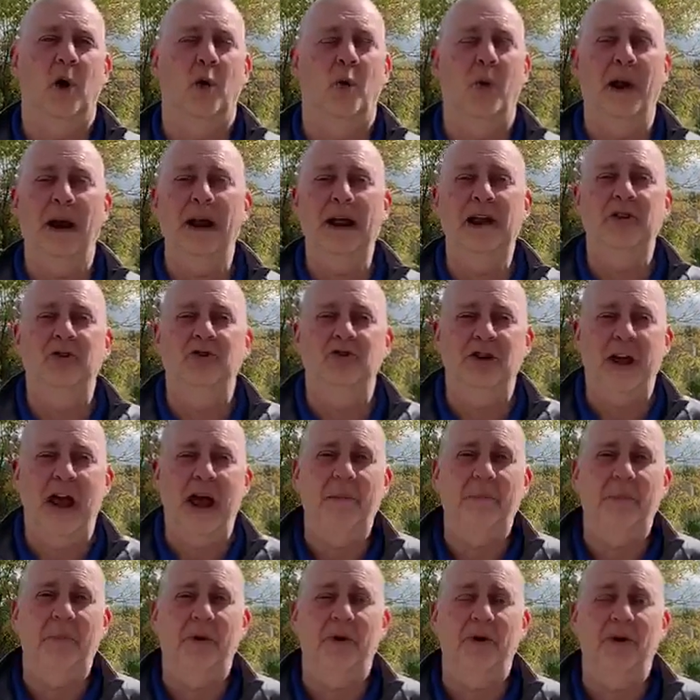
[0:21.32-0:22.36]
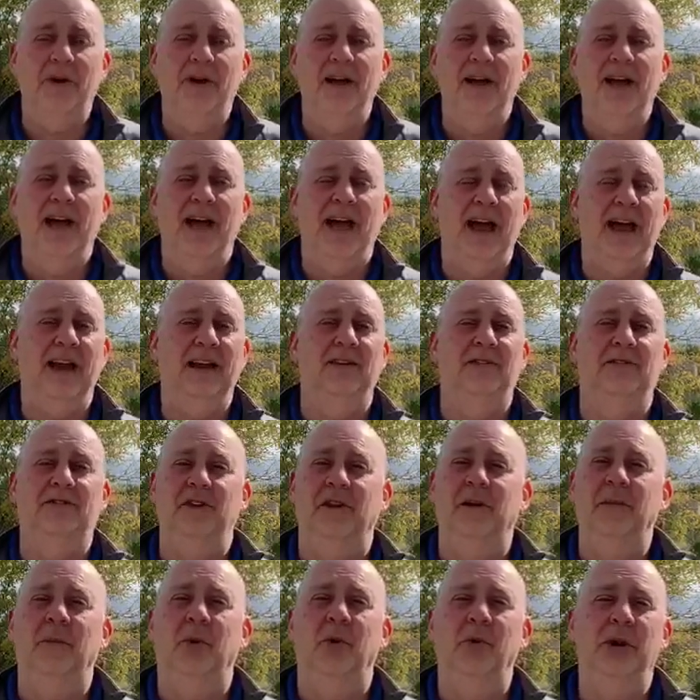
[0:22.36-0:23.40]
wedding chapel, and
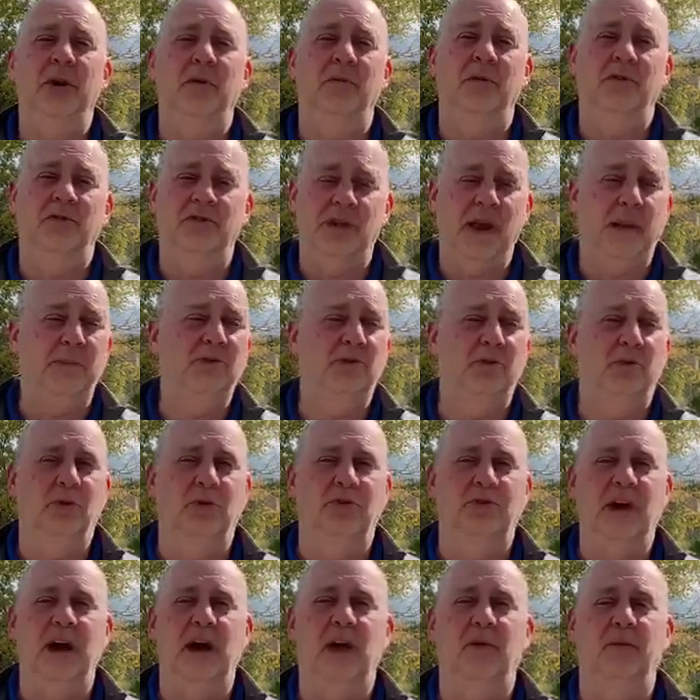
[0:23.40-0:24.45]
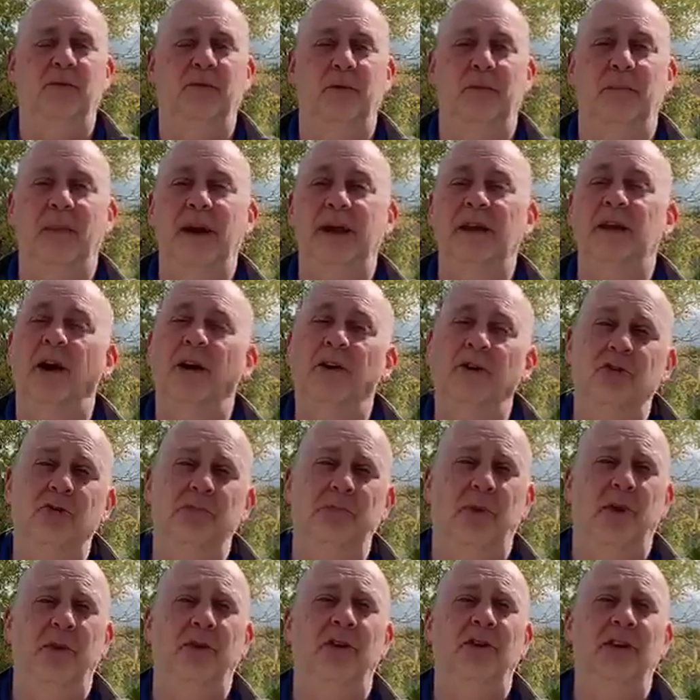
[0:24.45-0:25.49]
ceremony and reception was held for my
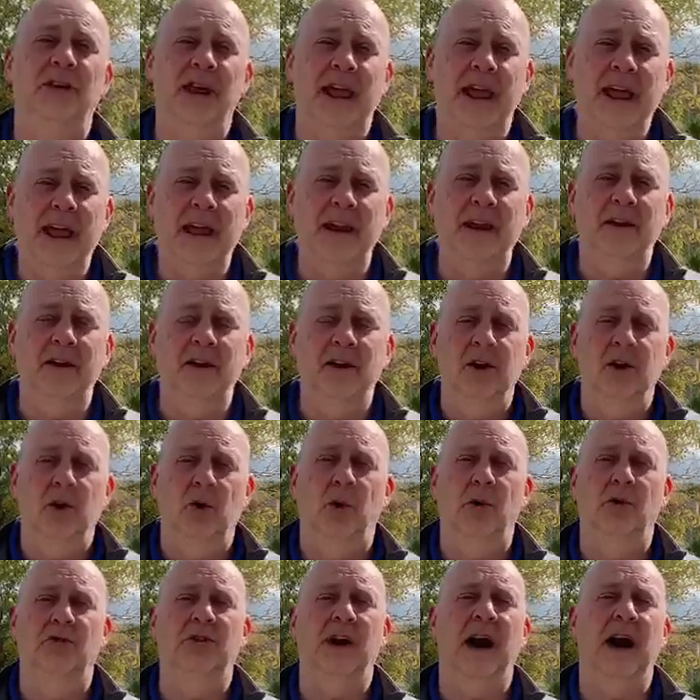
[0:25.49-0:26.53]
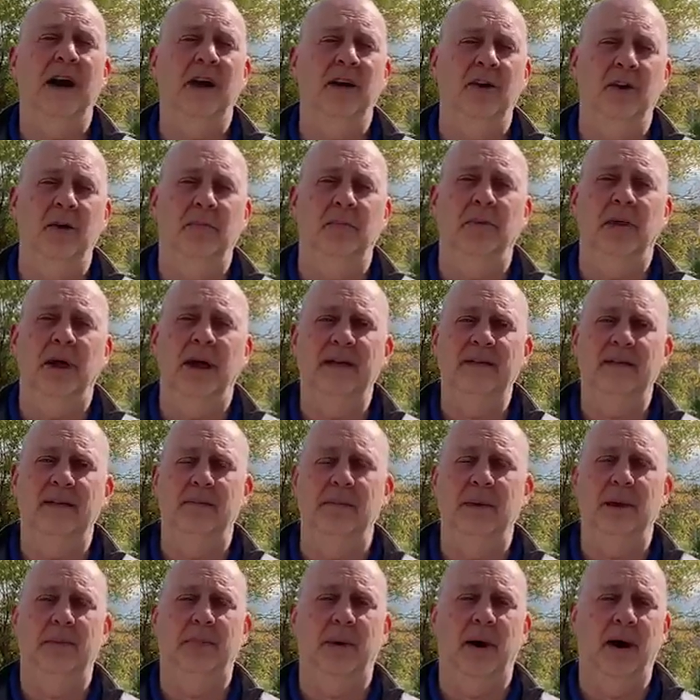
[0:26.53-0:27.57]
youngest brother, Dan, who I was honored and blessed to
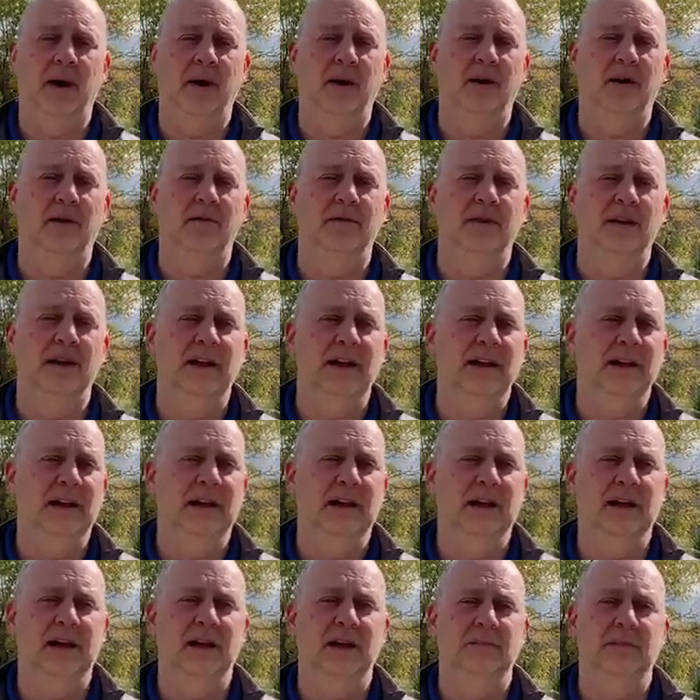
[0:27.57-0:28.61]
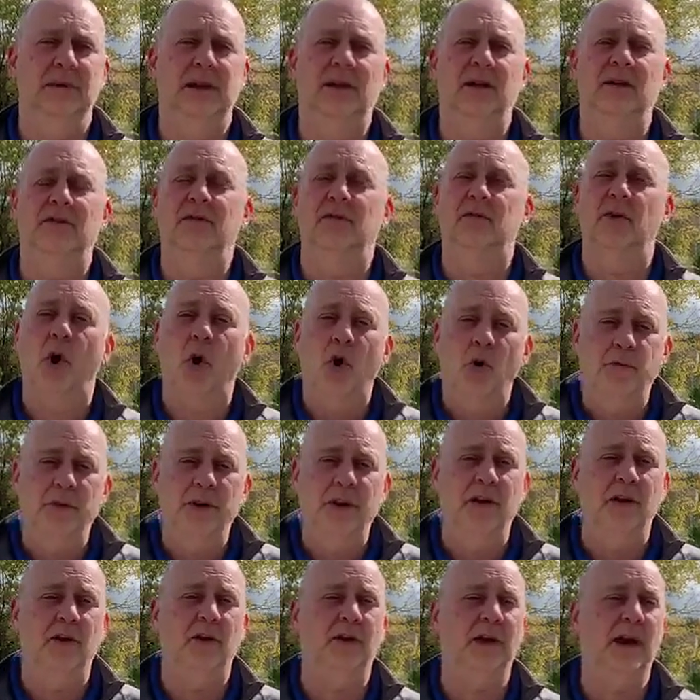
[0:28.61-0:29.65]
be a part of. Because of COVID
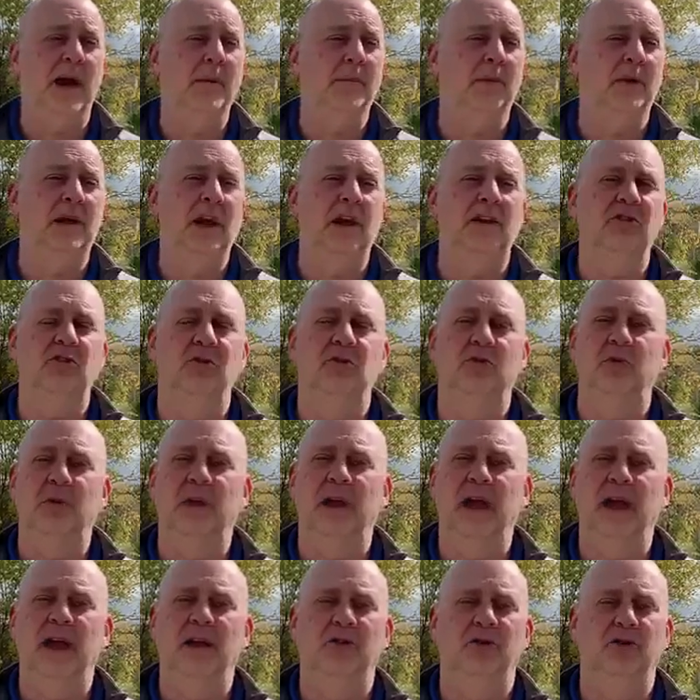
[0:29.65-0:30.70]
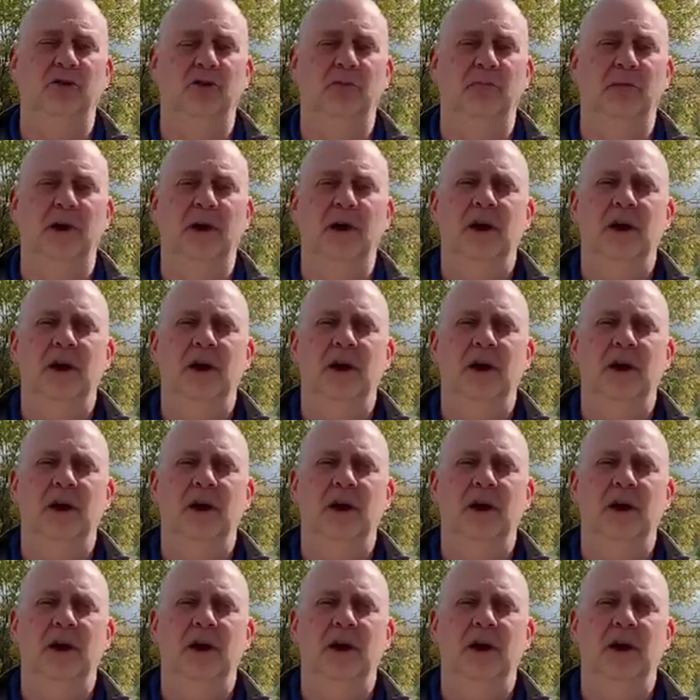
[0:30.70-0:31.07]
and other complications, we had to